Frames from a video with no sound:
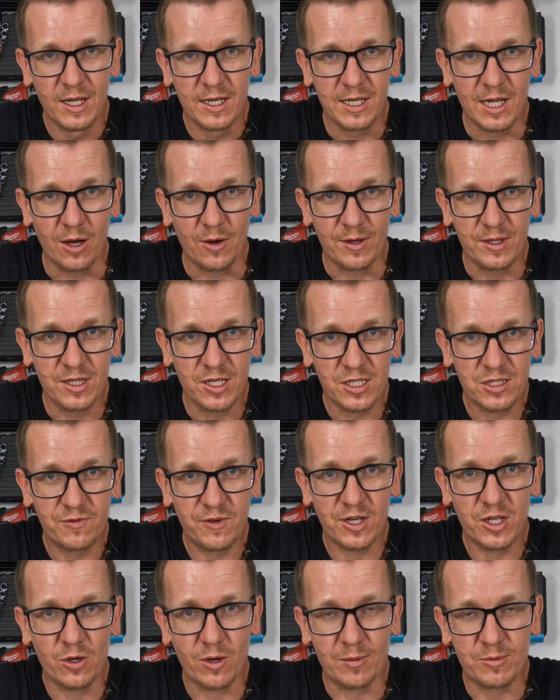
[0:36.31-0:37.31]
Now in this
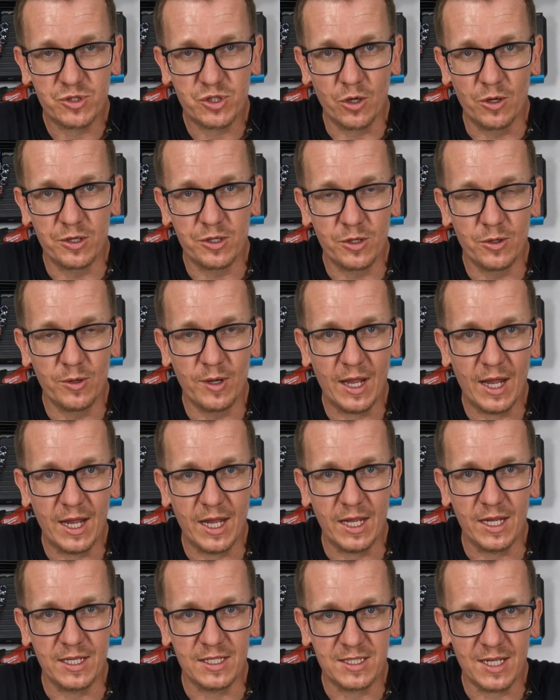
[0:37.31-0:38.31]
video, I'm showing you
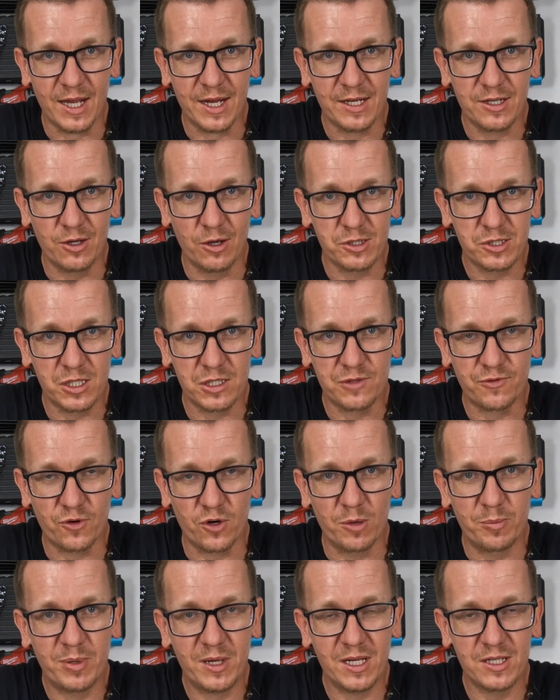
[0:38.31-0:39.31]
a diagnosis
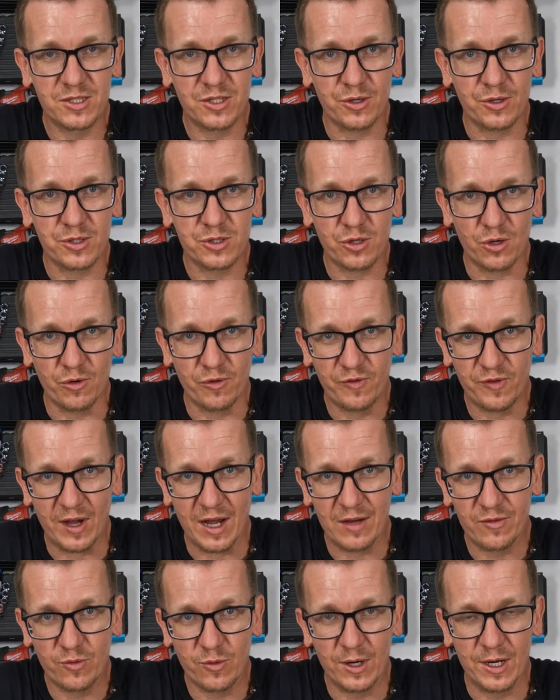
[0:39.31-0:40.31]
for a
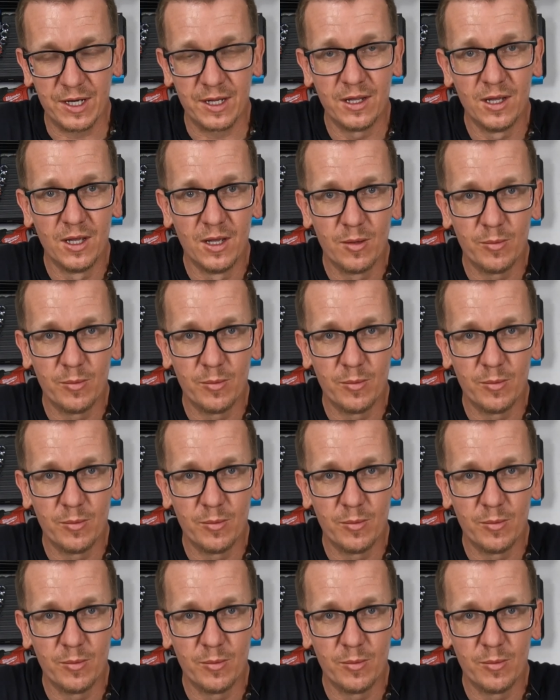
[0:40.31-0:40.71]
P0051,